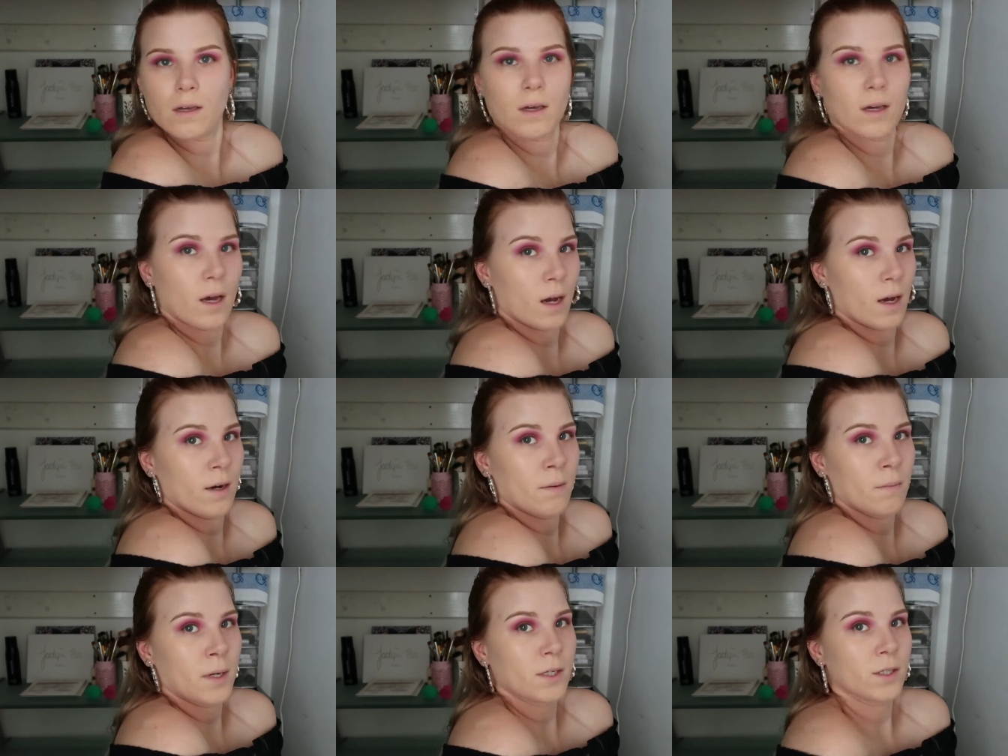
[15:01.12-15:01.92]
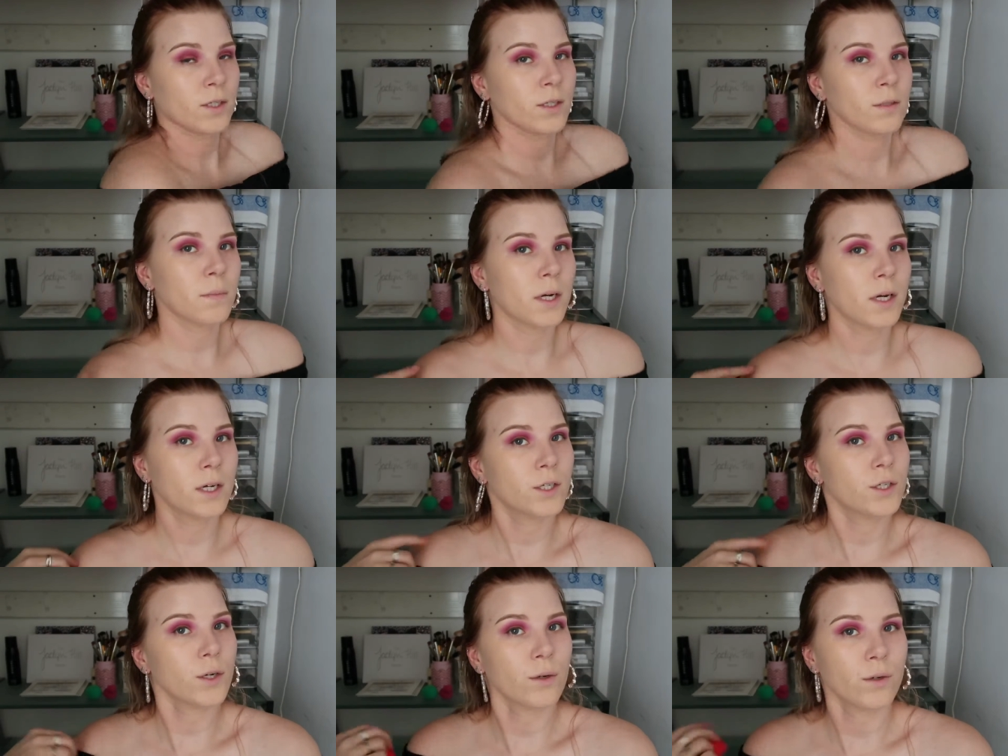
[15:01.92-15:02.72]
it kind of matches
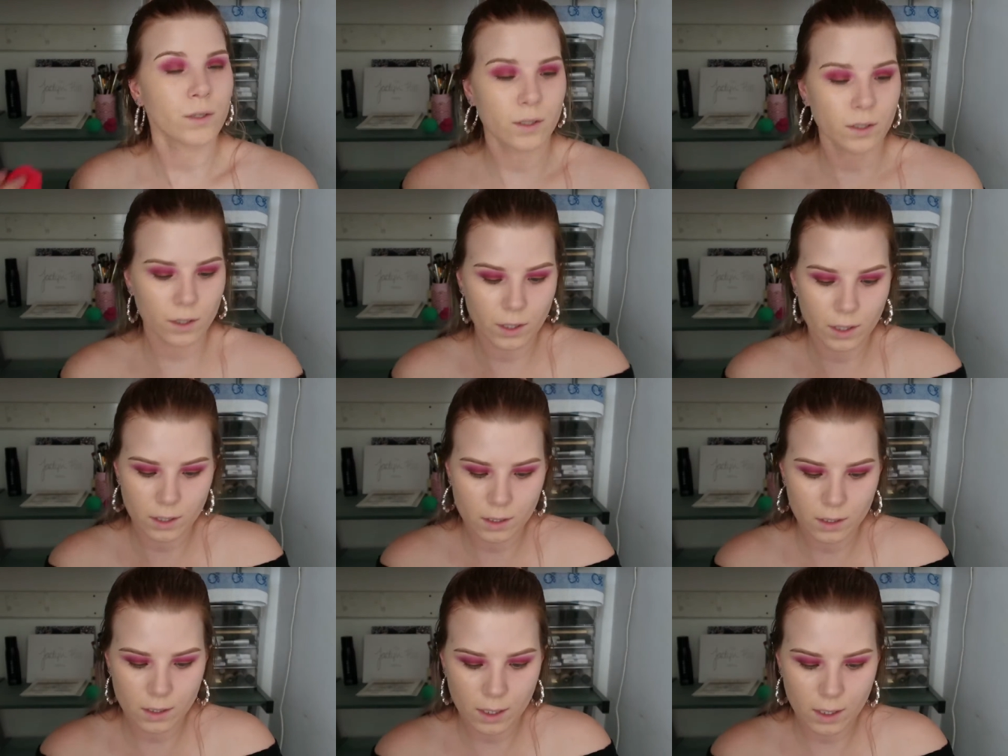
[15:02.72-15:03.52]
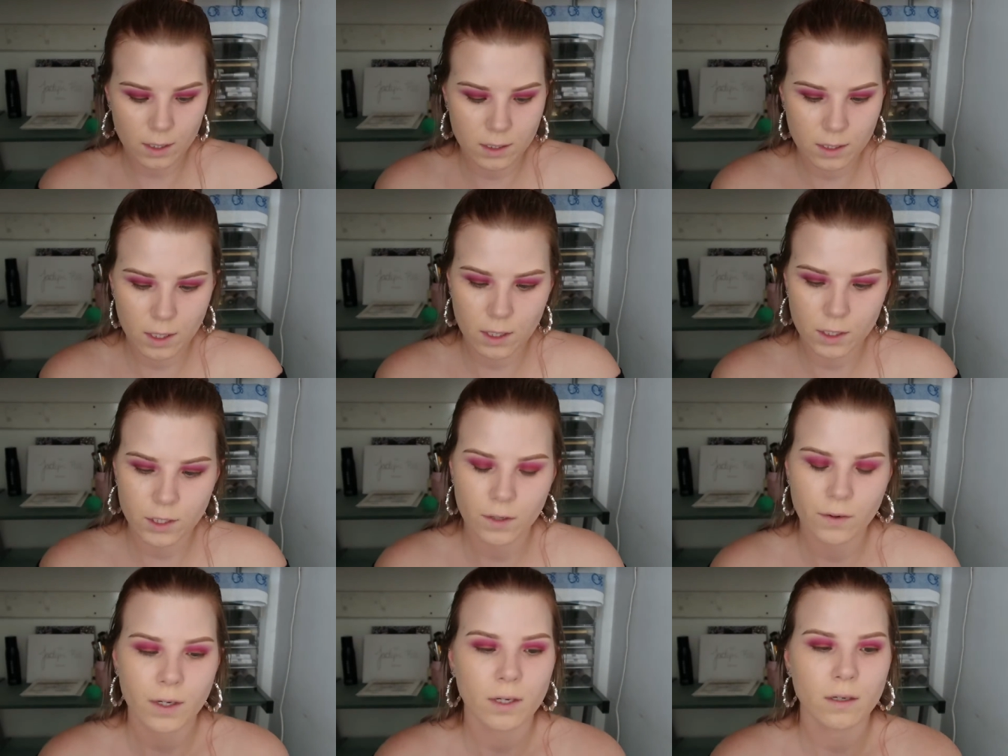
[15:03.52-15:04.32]
my shoulder and decolletage
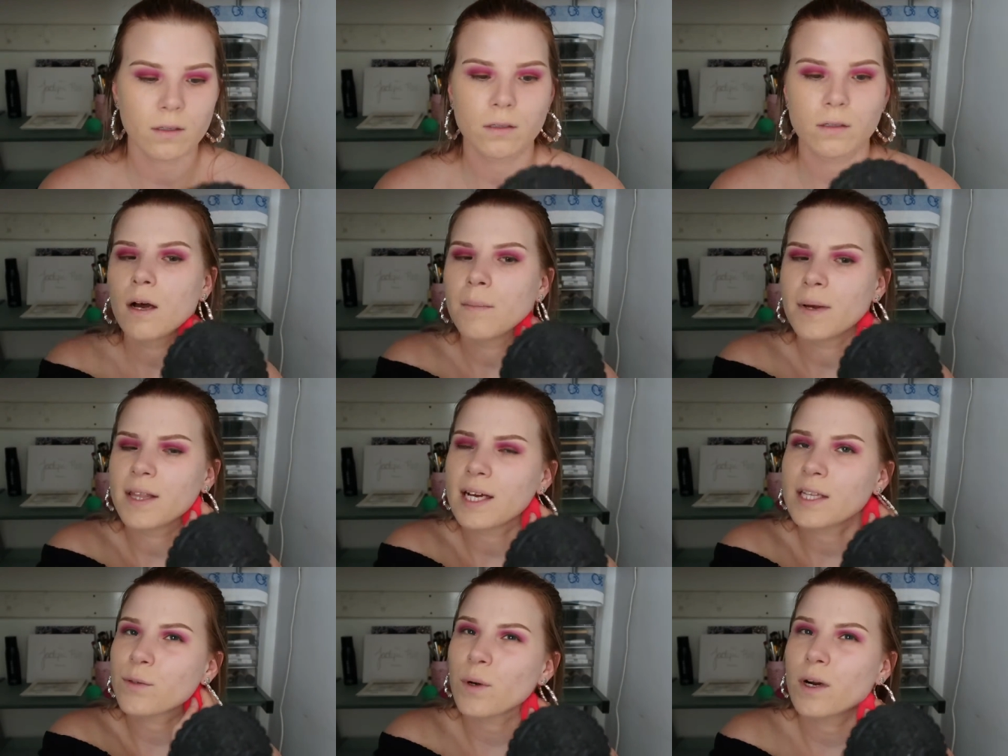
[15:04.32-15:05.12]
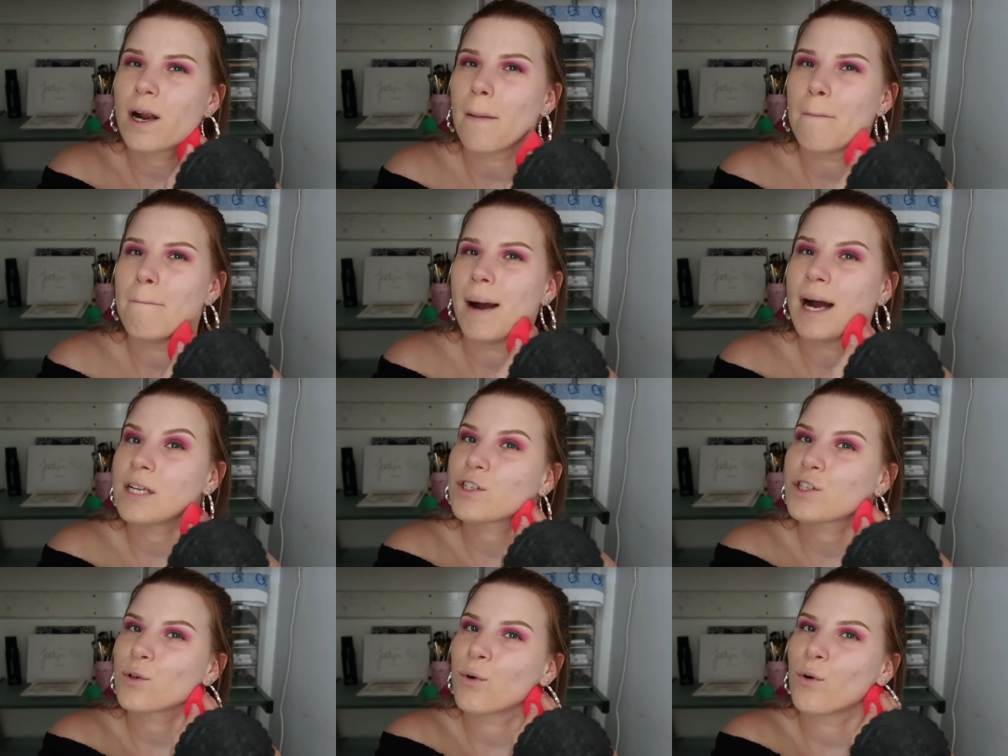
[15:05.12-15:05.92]
area. I mean, that's where I
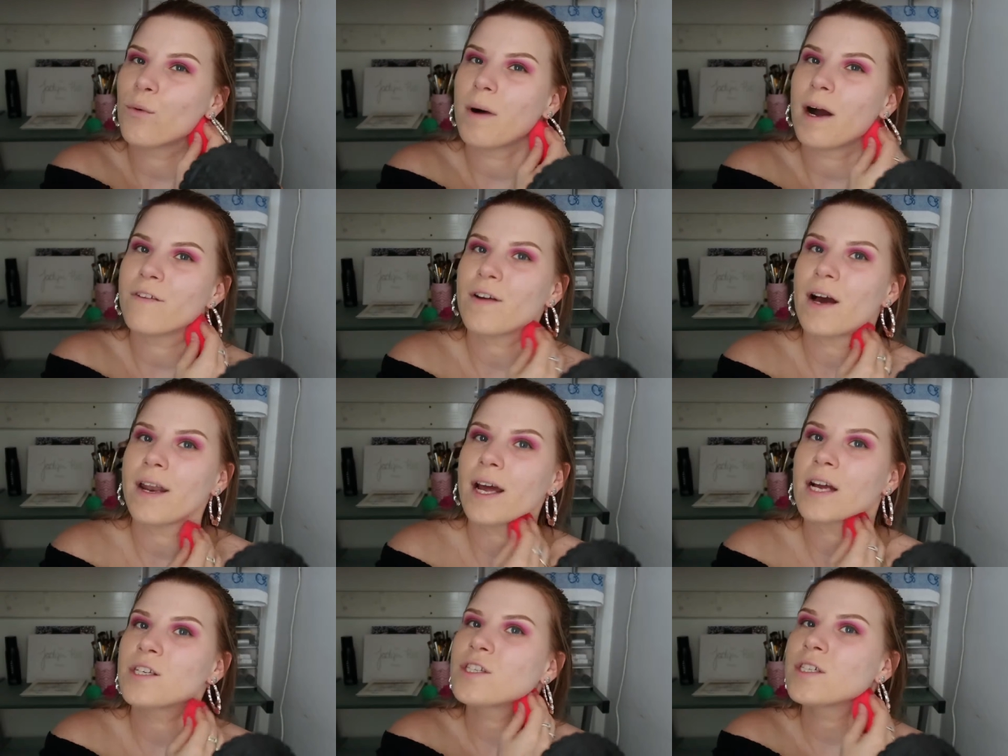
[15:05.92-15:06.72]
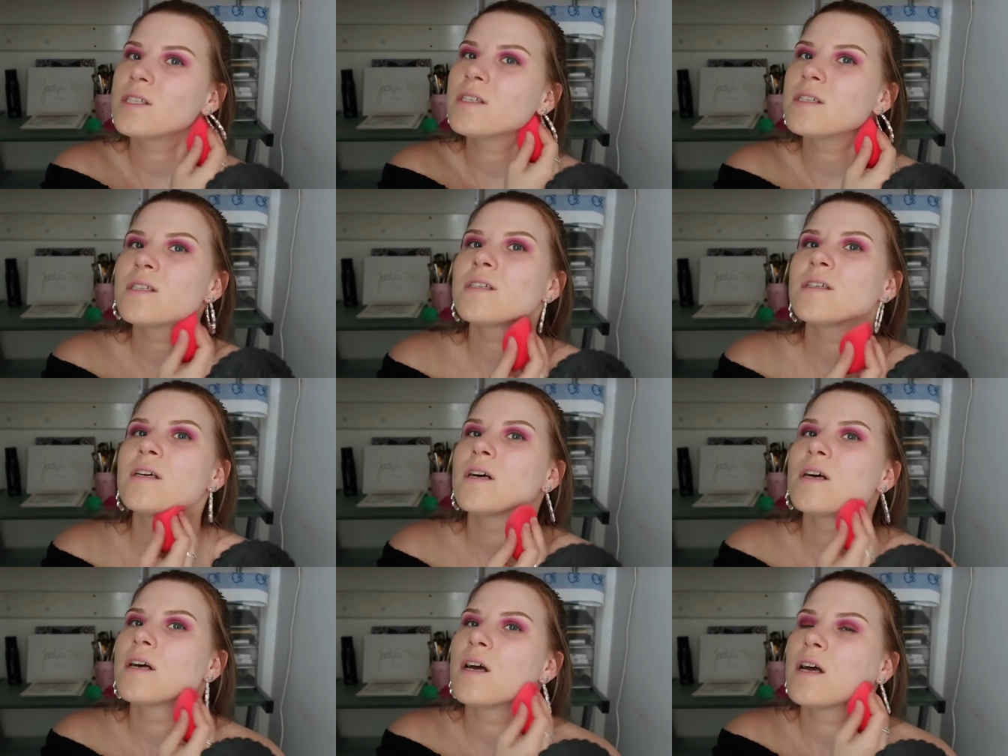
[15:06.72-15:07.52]
match all my foundations,
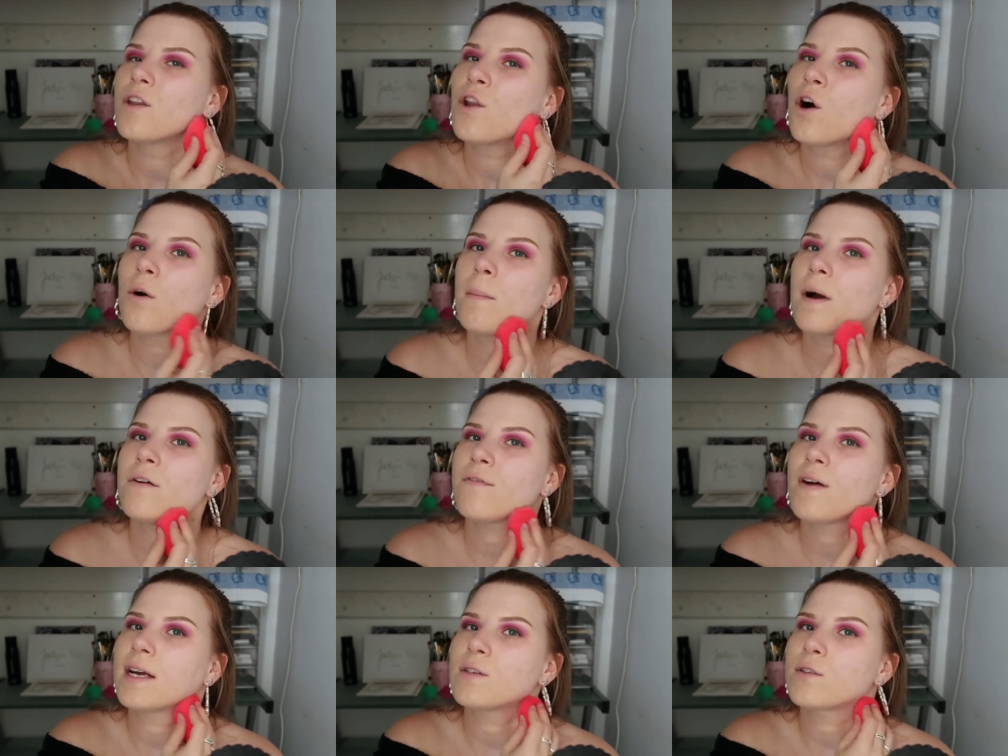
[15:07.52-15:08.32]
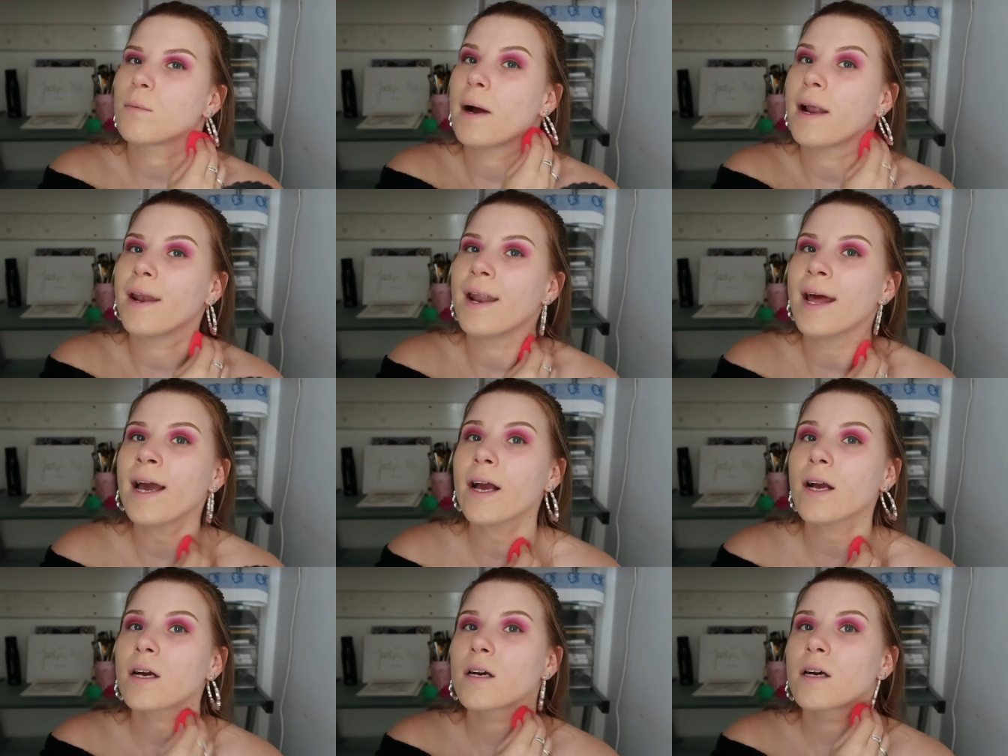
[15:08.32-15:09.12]
not my face or my
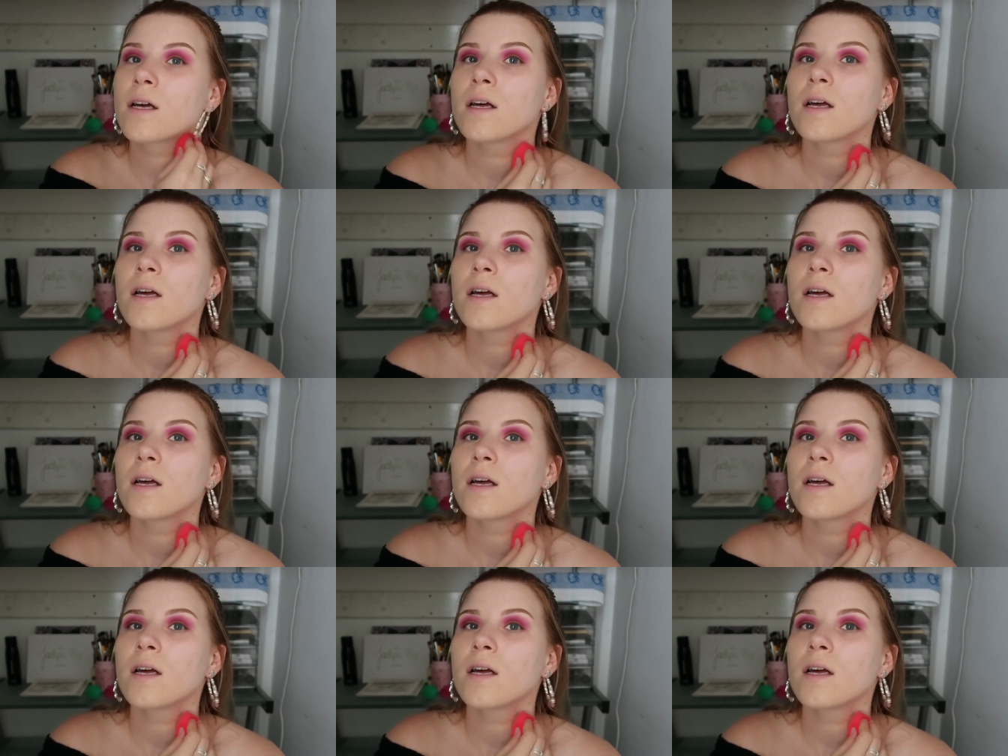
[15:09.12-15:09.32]
neck.